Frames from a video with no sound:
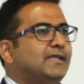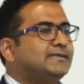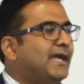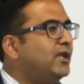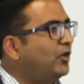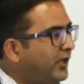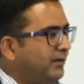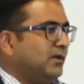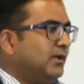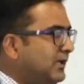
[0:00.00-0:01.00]
decided,
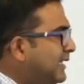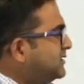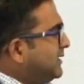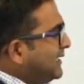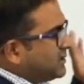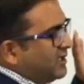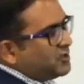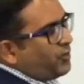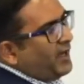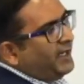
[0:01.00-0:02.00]
okay,
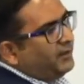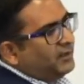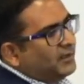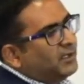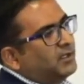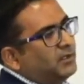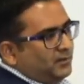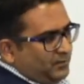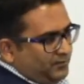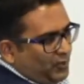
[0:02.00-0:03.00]
let's try and
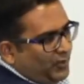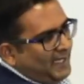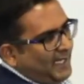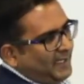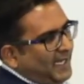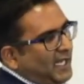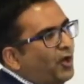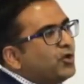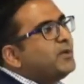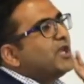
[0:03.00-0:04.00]
look at that, and
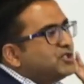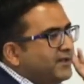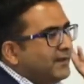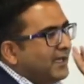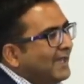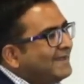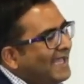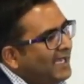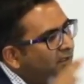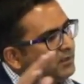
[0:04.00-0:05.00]
how do we achieve that? At
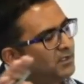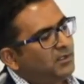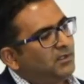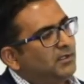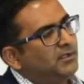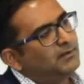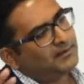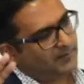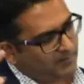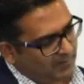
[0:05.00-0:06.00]
the end,
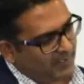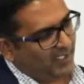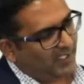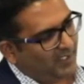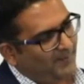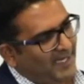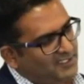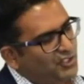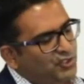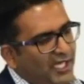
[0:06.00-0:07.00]
the
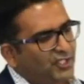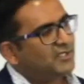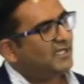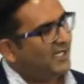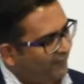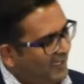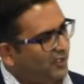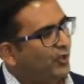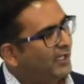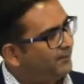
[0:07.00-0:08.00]
mindset changed, and they felt,
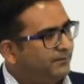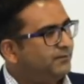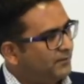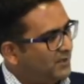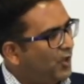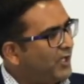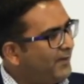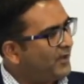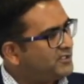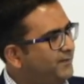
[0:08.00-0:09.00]
okay, the only
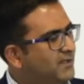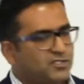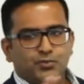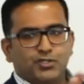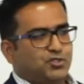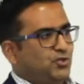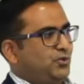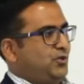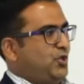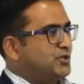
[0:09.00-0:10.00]
way to achieve this was
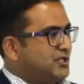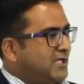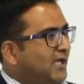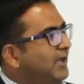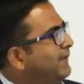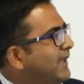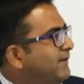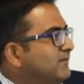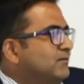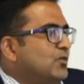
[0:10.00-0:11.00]
to use agile, and then
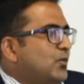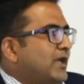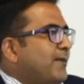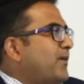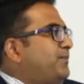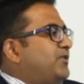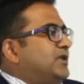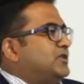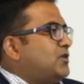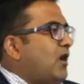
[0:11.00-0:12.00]
we came up
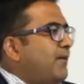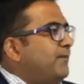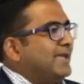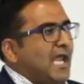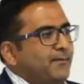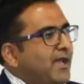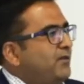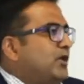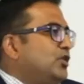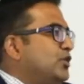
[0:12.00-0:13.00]
with Scrum,
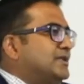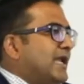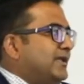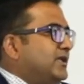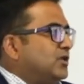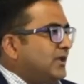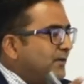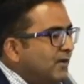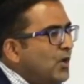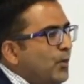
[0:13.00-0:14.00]
Kanban. We could use anything. So
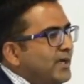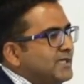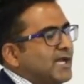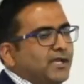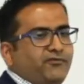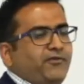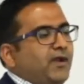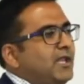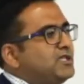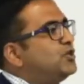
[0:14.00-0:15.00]
then we decided,
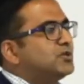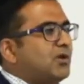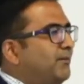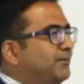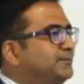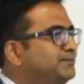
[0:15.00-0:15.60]
fine, let's do Scrum.